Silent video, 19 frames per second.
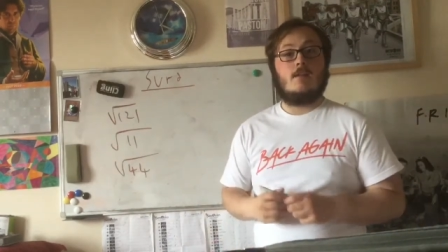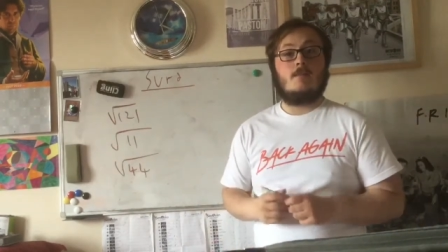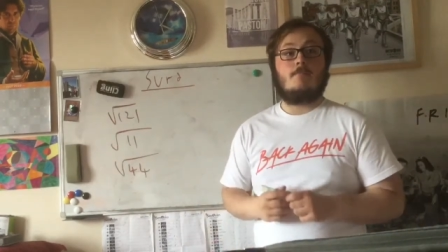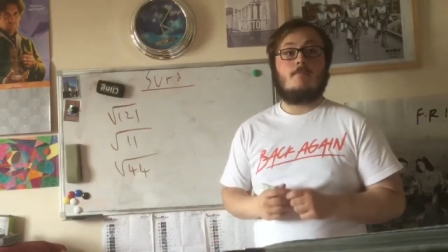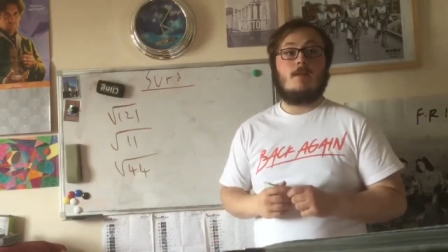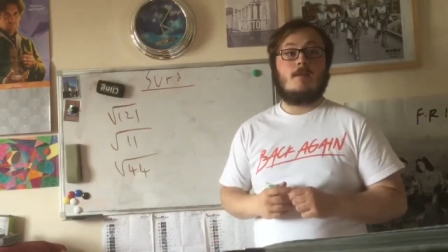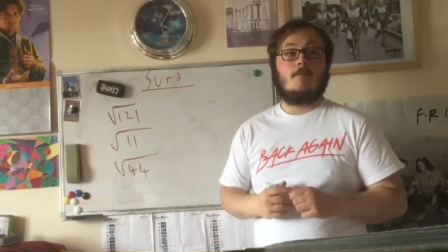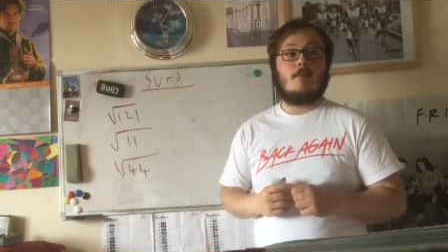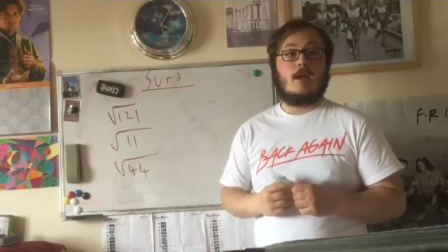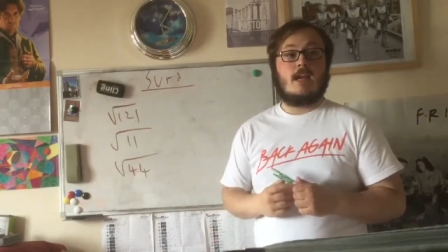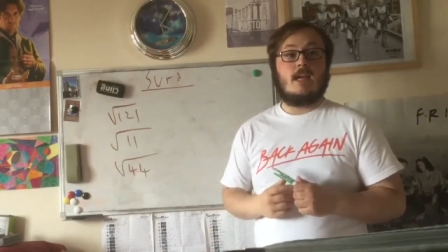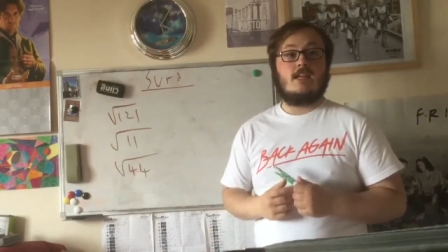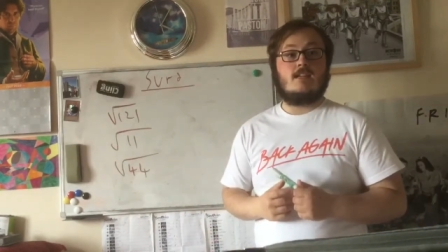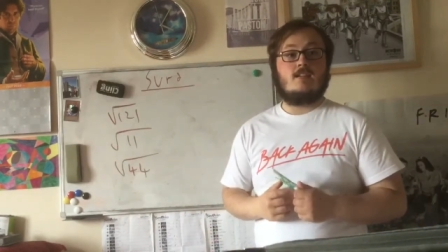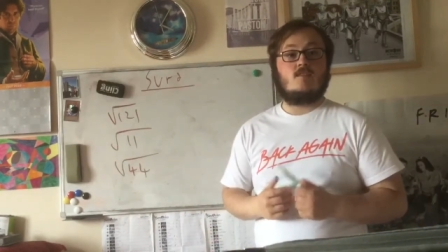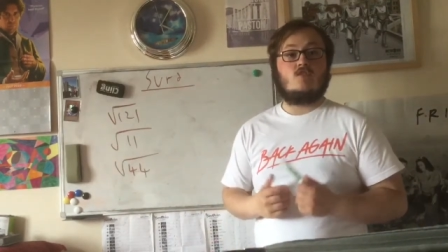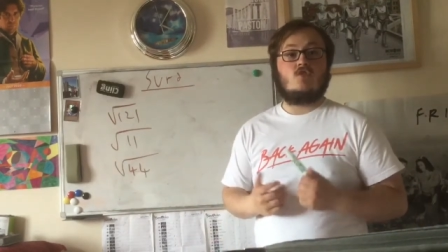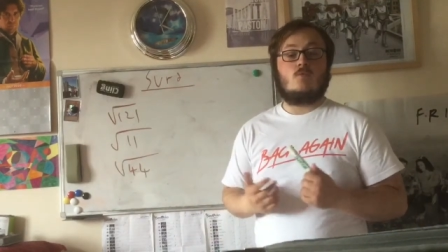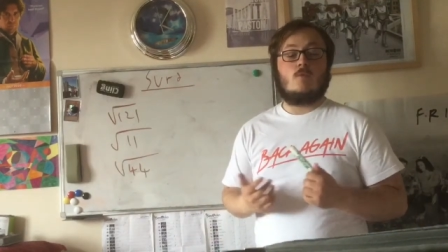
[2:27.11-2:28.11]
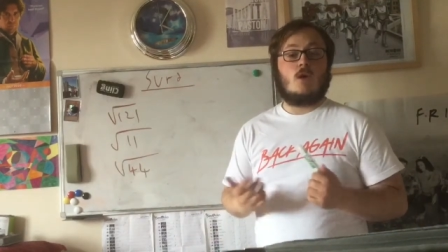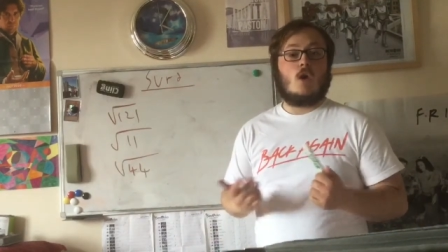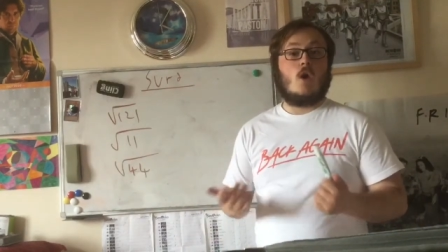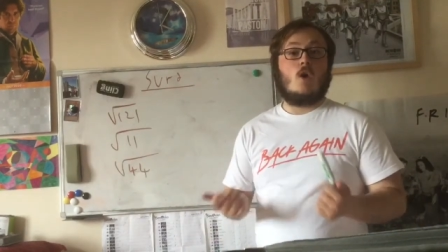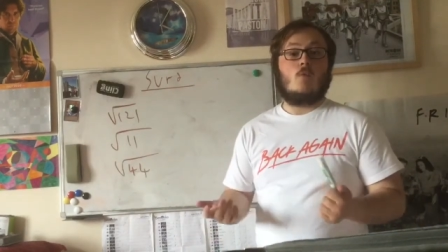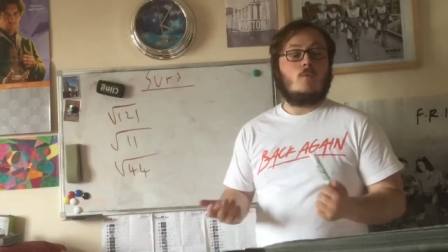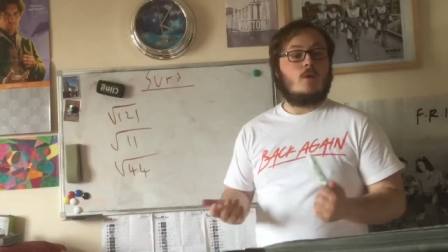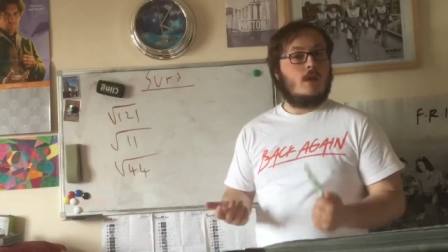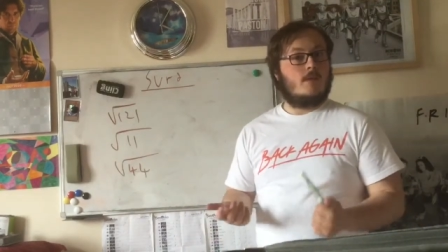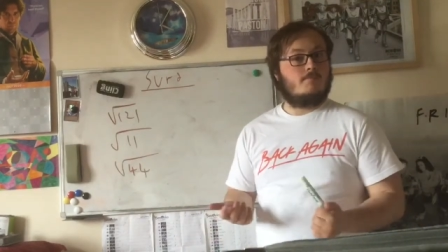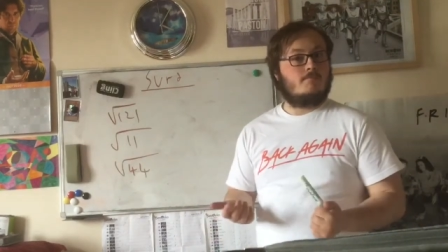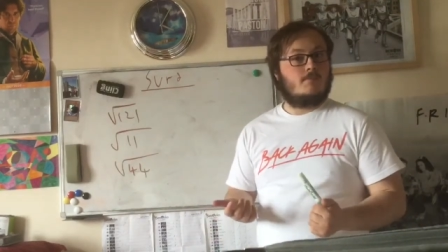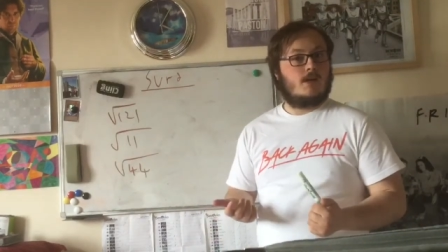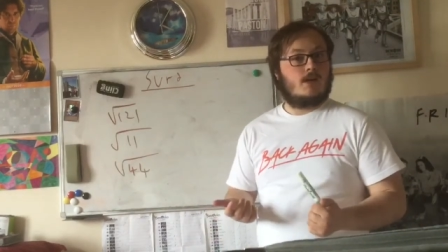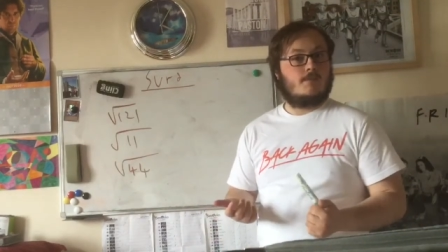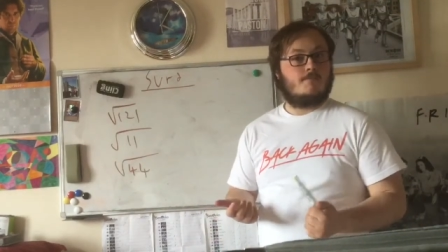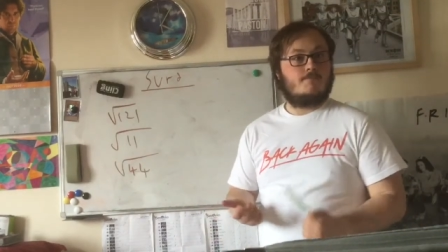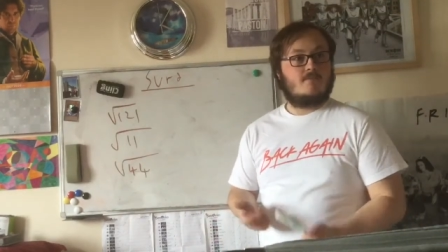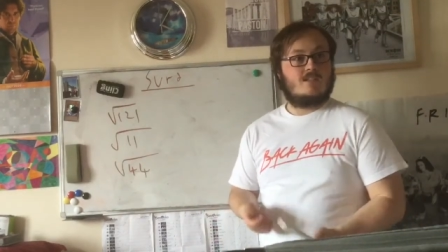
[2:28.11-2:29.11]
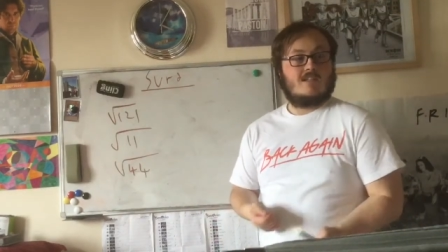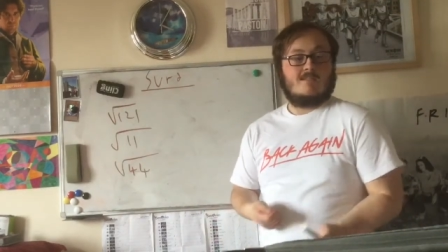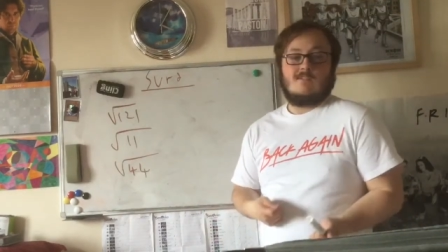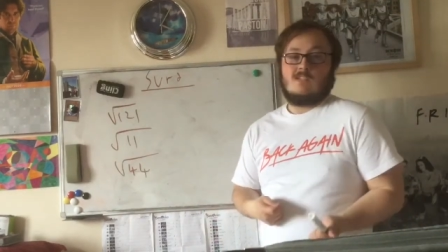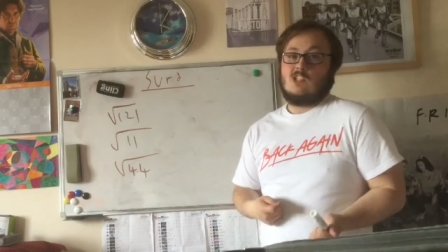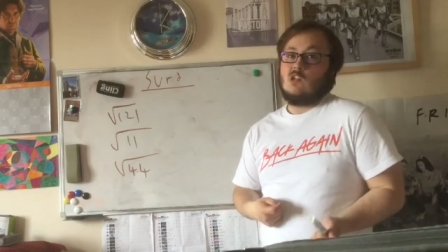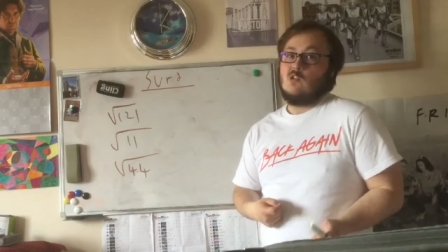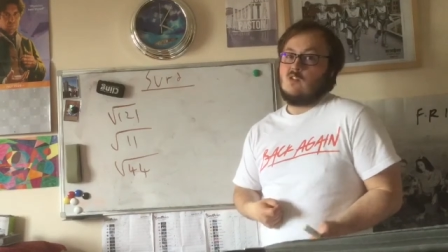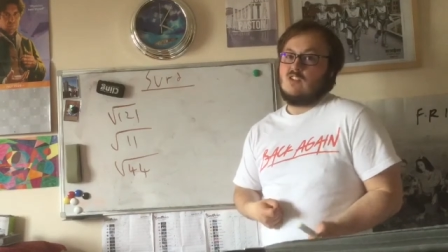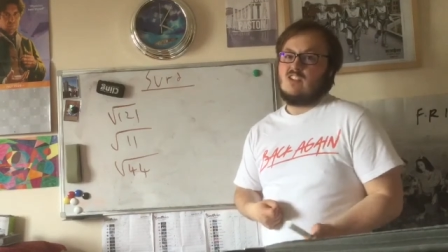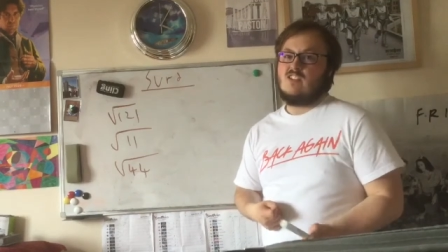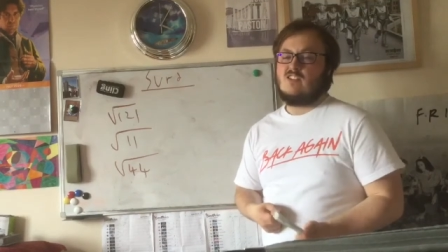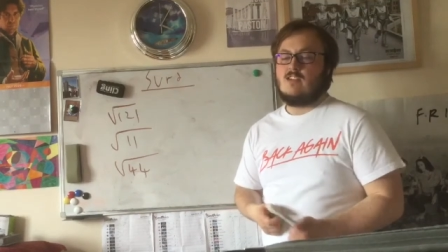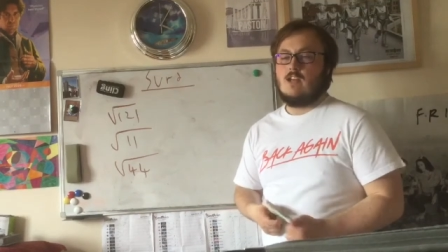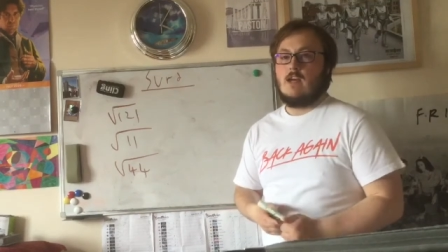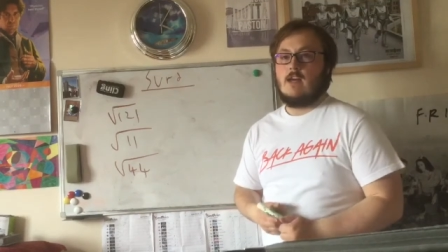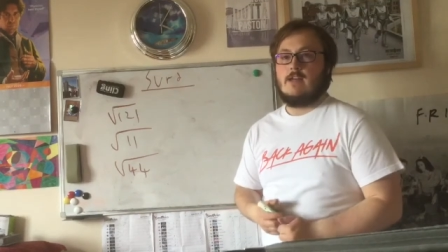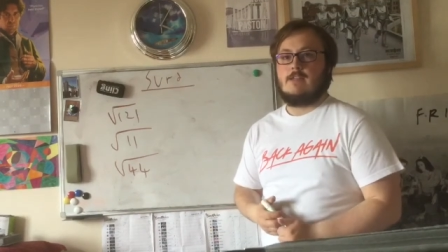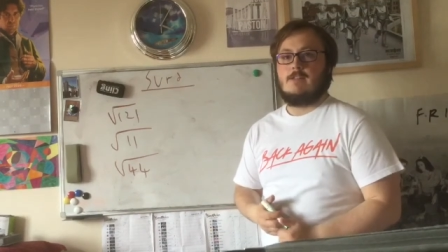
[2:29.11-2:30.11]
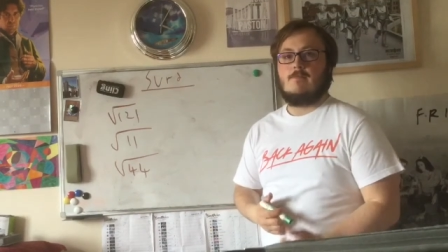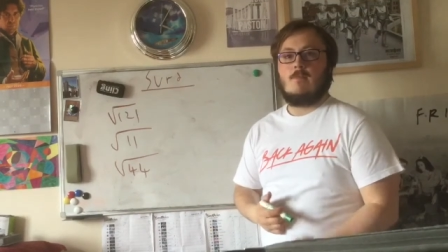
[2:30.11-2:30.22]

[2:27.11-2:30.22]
be made into a whole number, so it's not a surd,